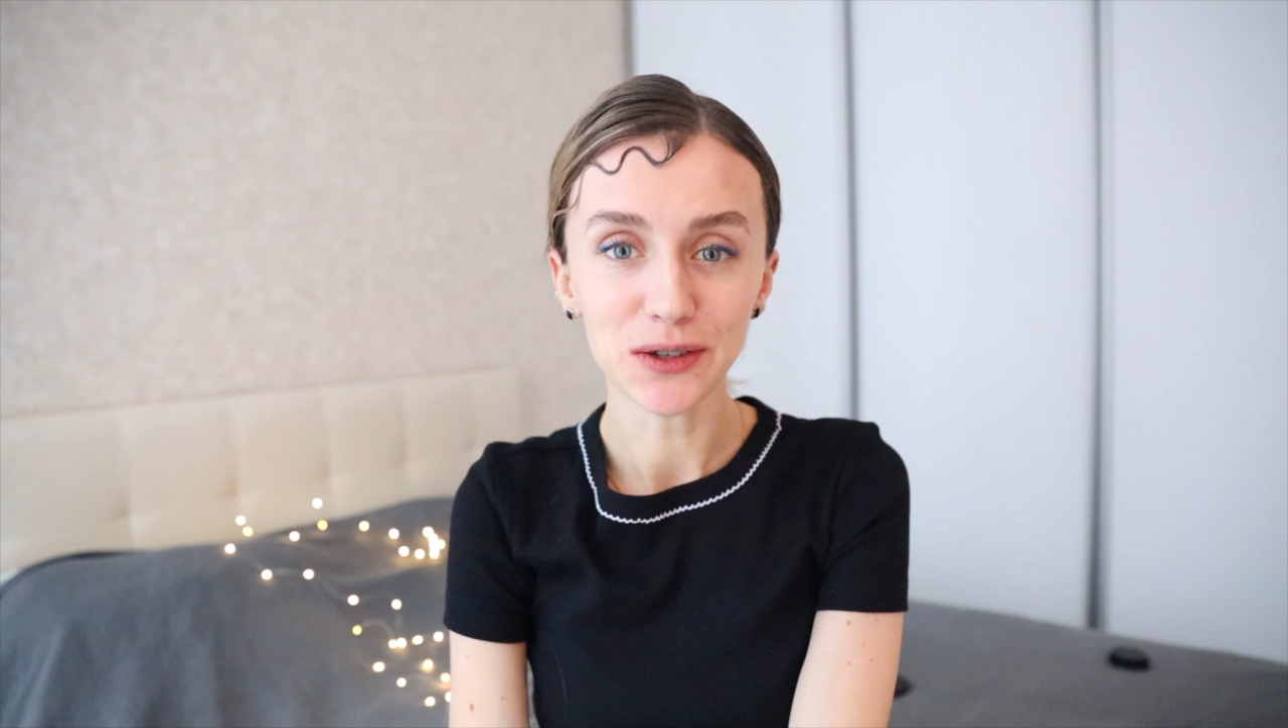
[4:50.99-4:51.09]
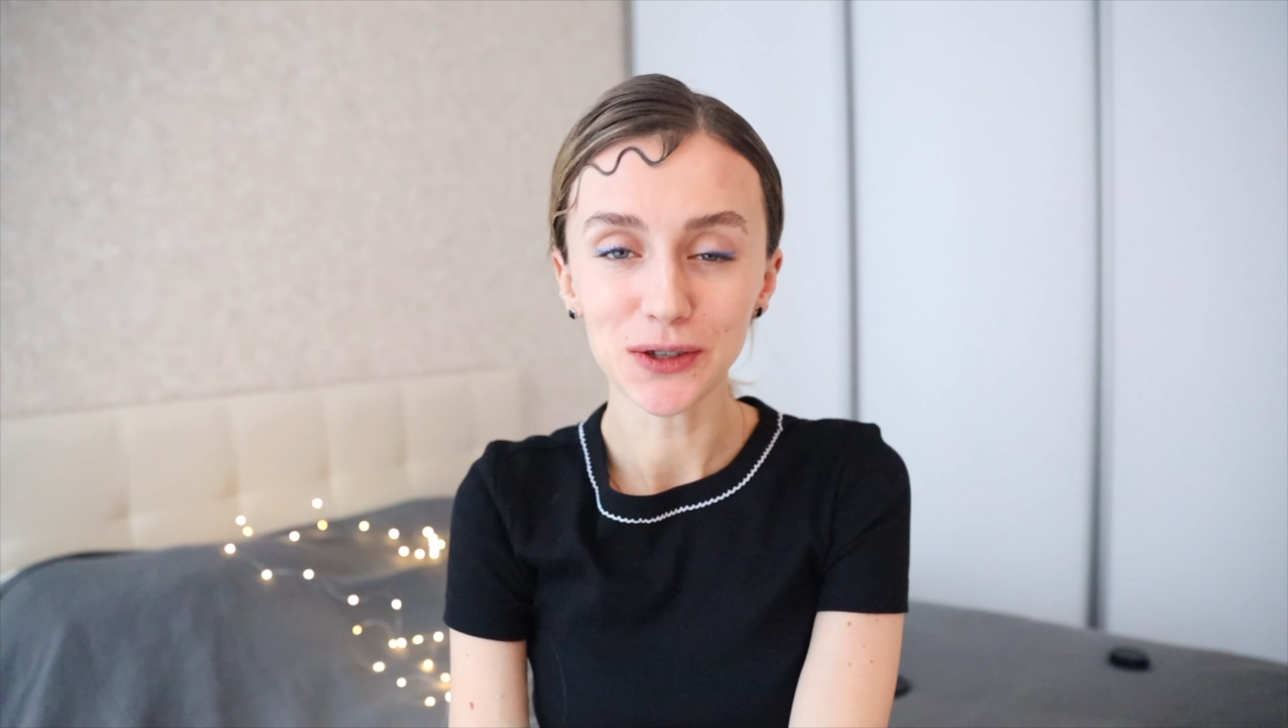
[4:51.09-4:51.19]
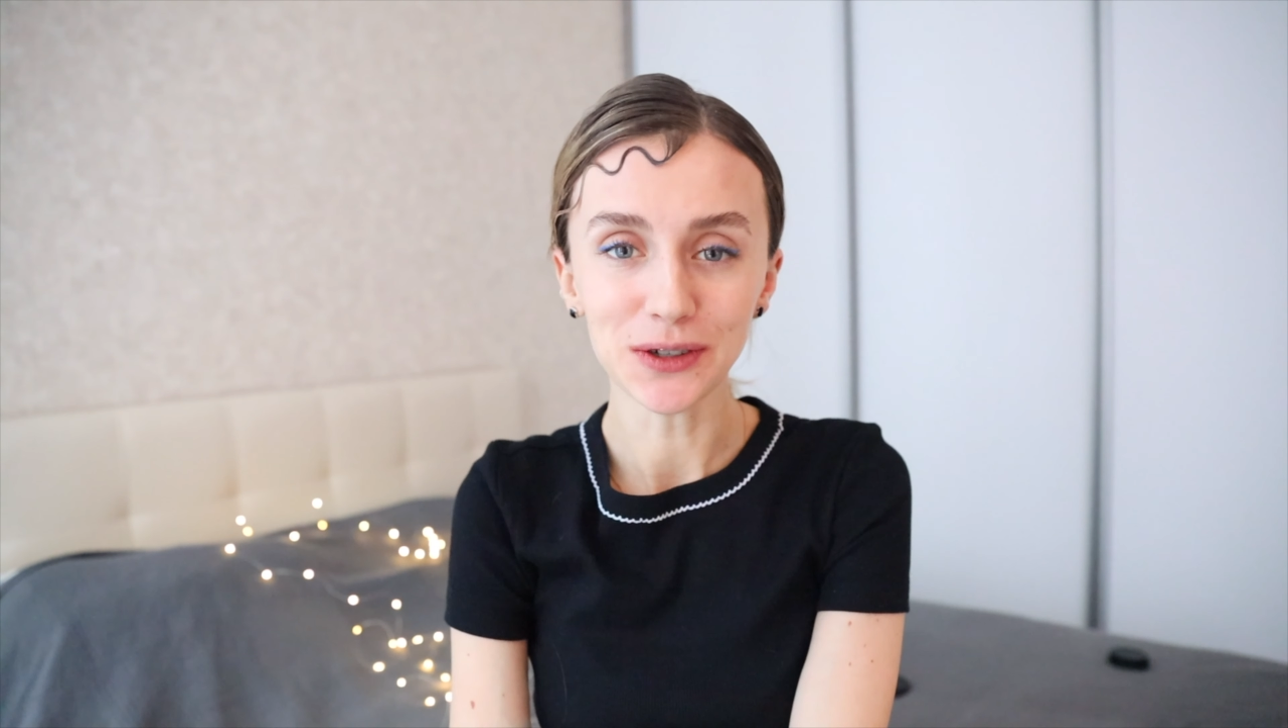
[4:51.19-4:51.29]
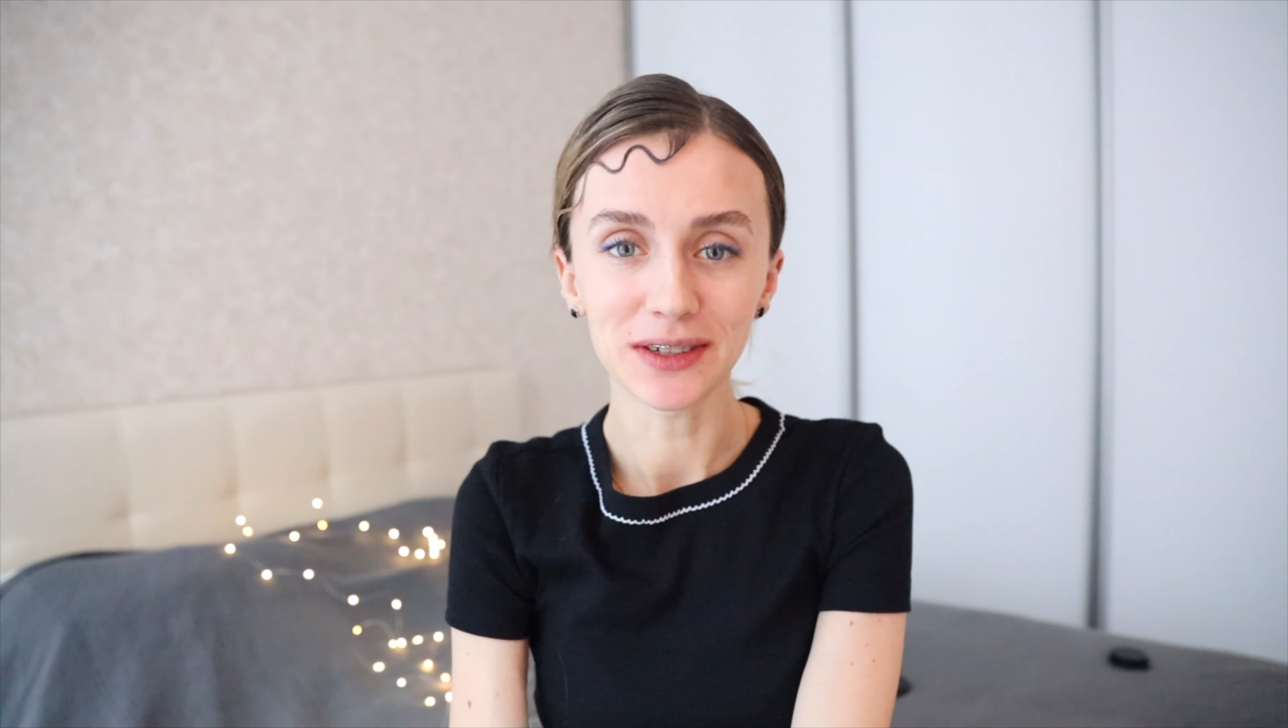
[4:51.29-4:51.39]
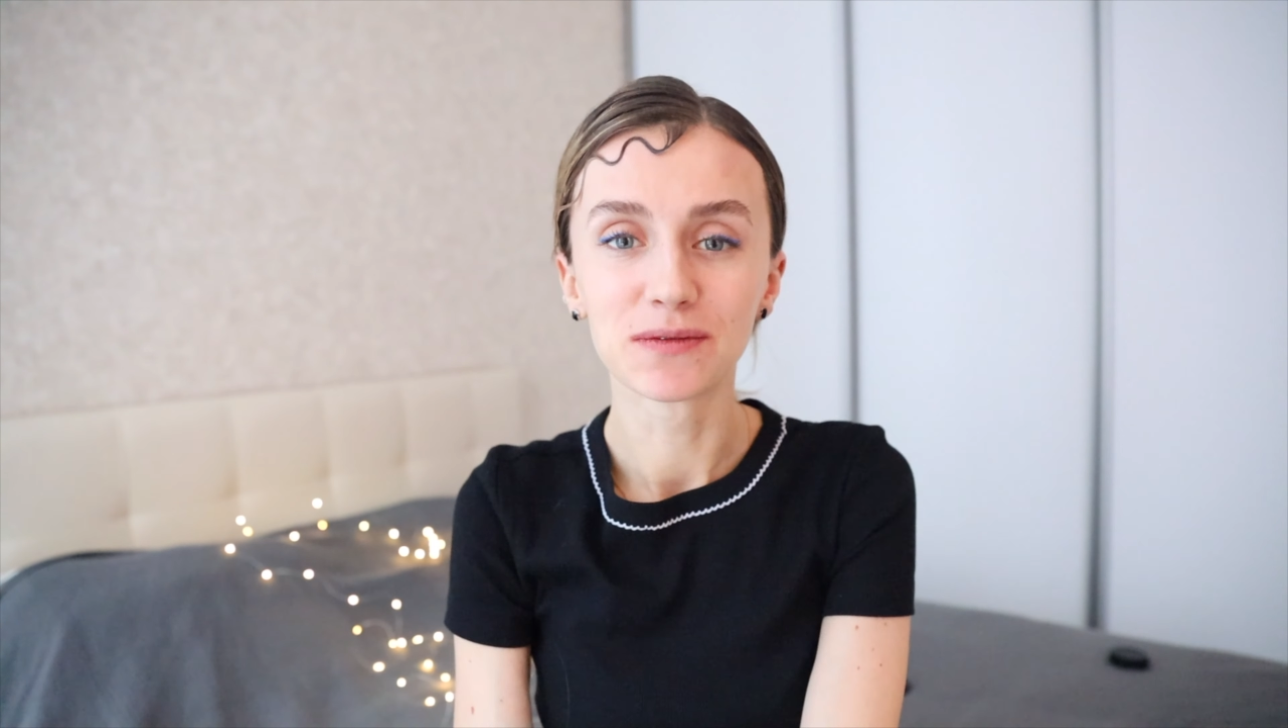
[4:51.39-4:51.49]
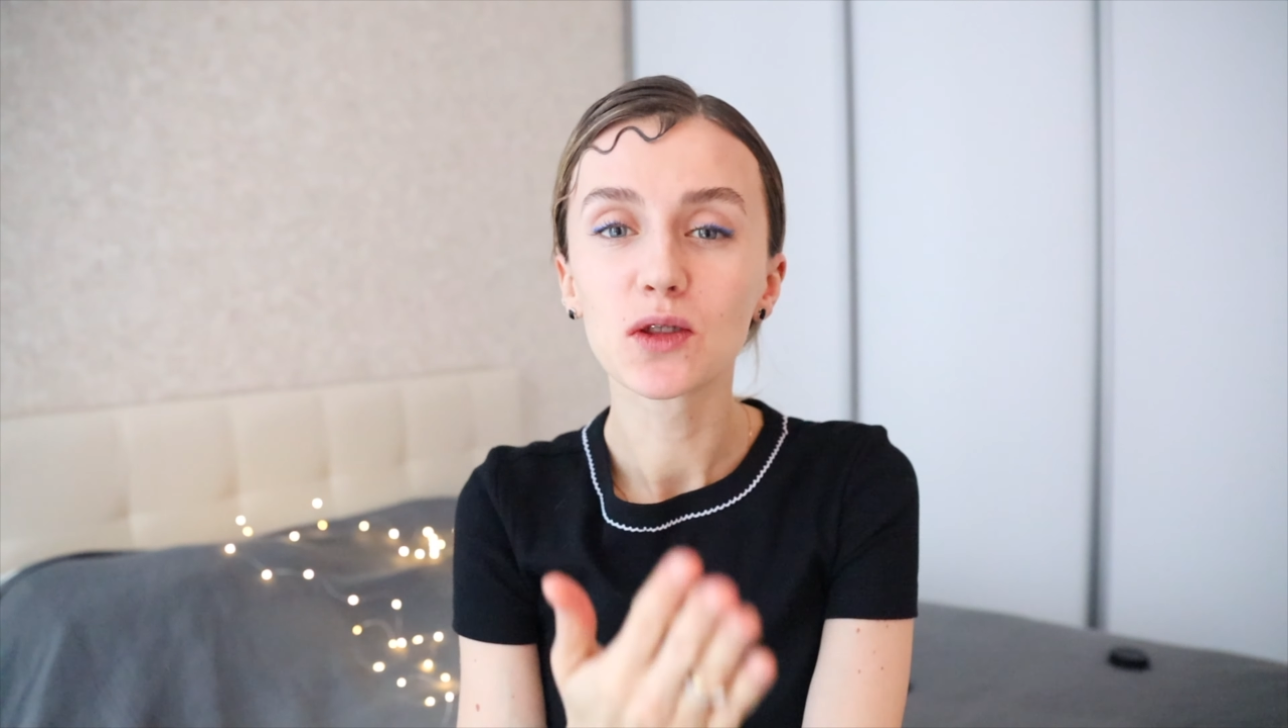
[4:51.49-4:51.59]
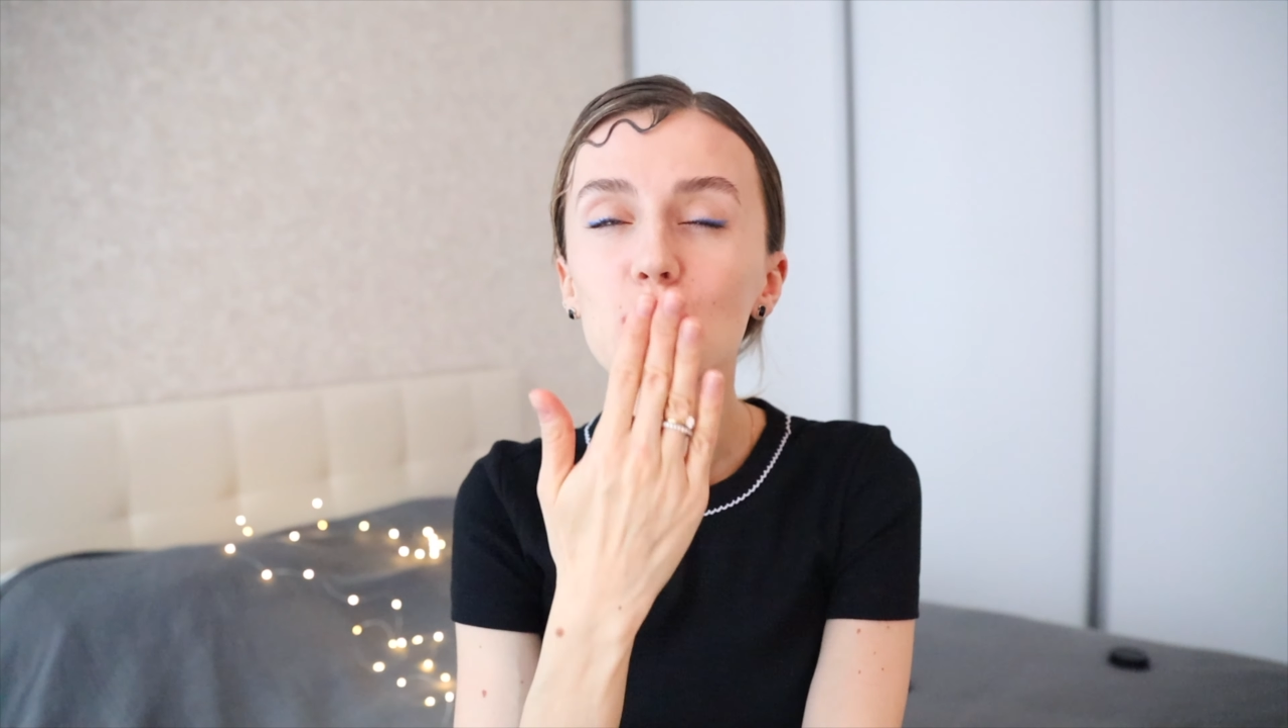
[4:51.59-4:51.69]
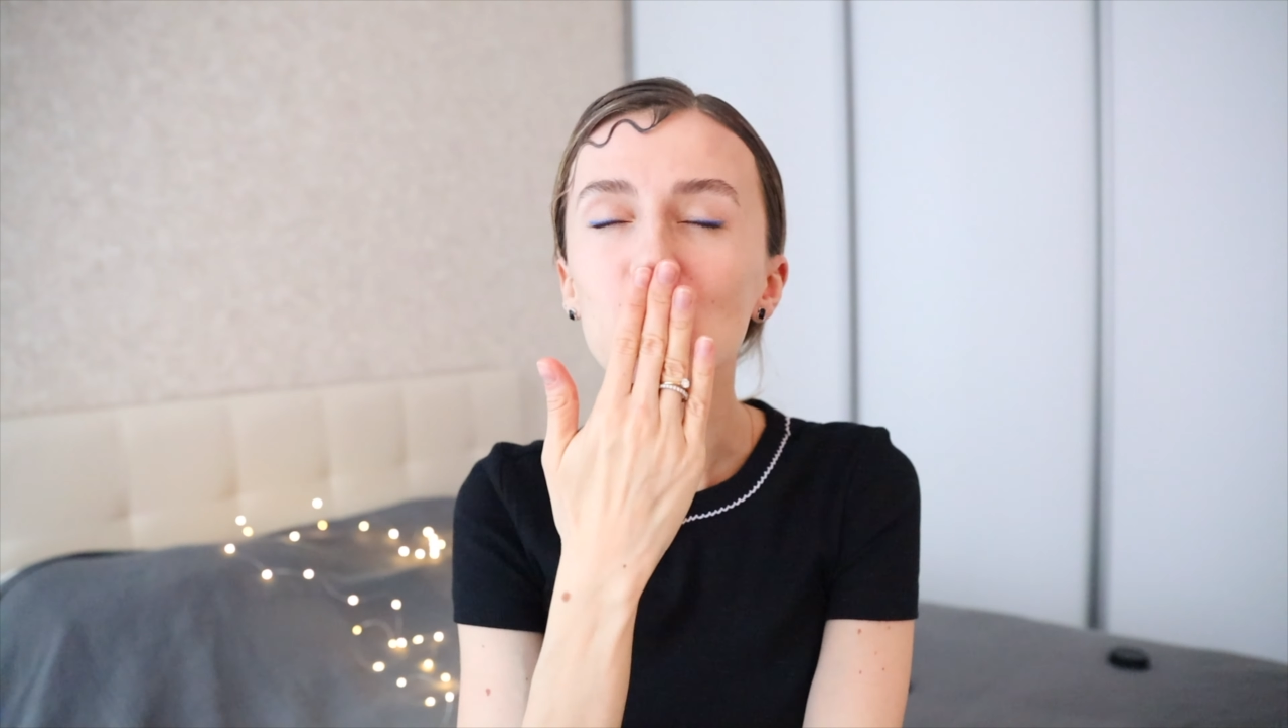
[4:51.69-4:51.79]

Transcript: you soon.